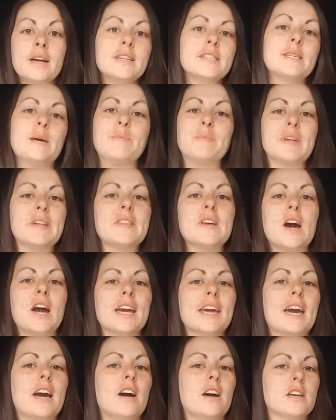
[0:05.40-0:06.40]
Something that
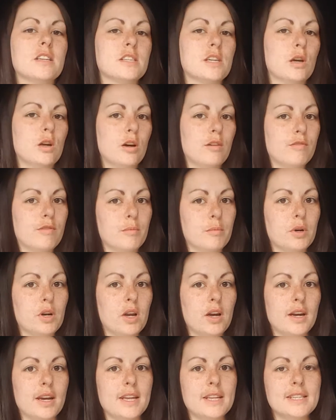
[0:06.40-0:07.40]
I get asked a lot from
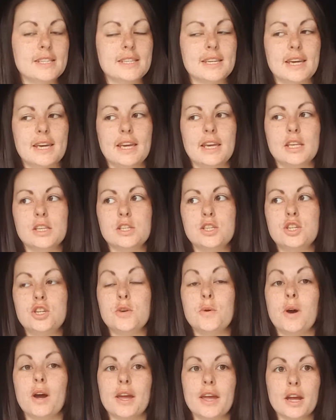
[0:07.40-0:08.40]
clients is,
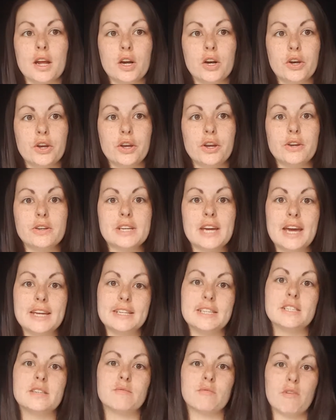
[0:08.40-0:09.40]
do I include
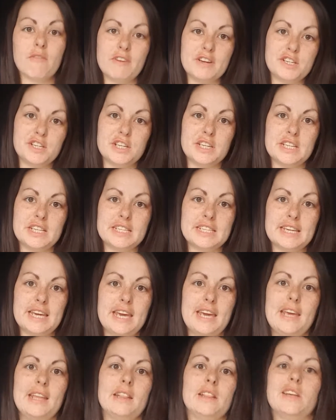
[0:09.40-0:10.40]
edits and revisions
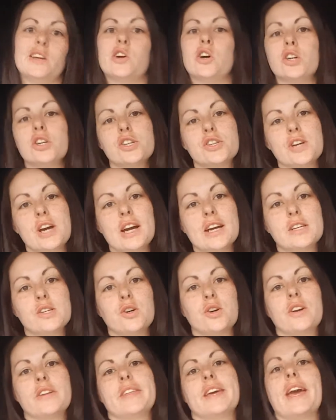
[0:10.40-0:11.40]
in the contract,
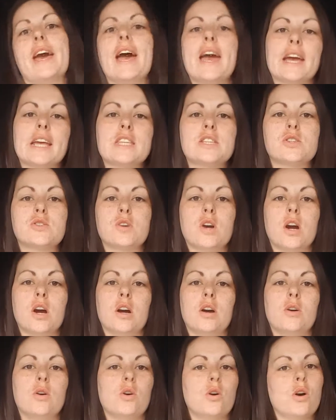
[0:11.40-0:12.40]
or are they
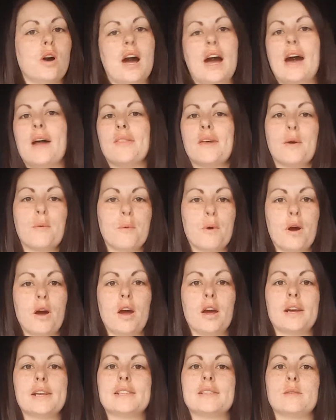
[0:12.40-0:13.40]
extra, or how that
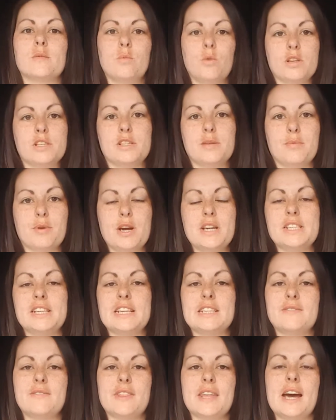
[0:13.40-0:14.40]
works and what's the
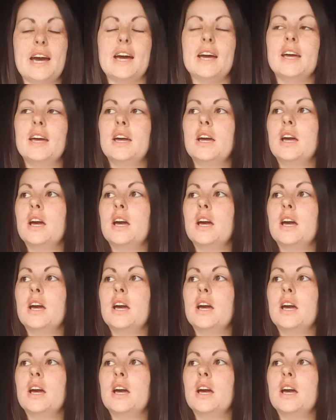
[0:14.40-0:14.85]
process for that?